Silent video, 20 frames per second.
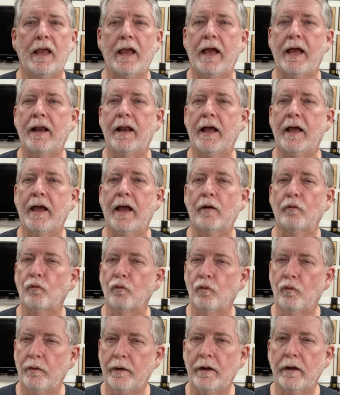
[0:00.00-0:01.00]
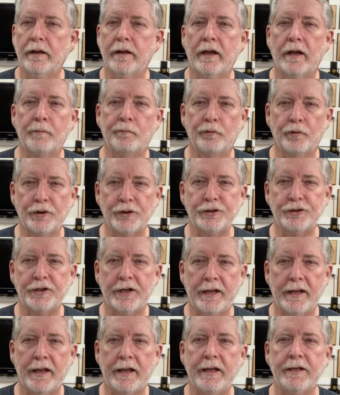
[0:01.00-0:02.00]
and I really
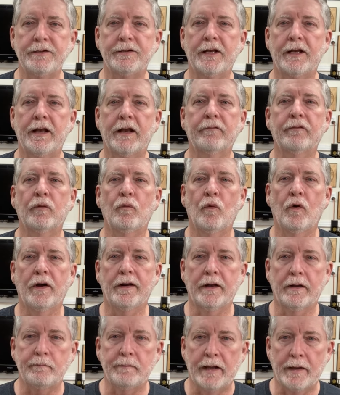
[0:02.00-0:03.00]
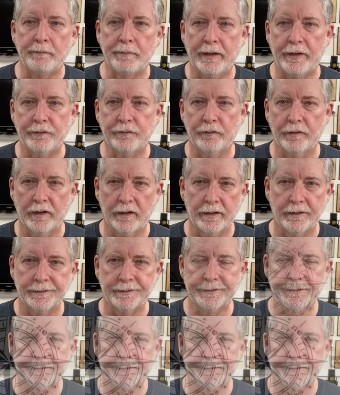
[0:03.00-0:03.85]
appreciate each and every one of my Patreons.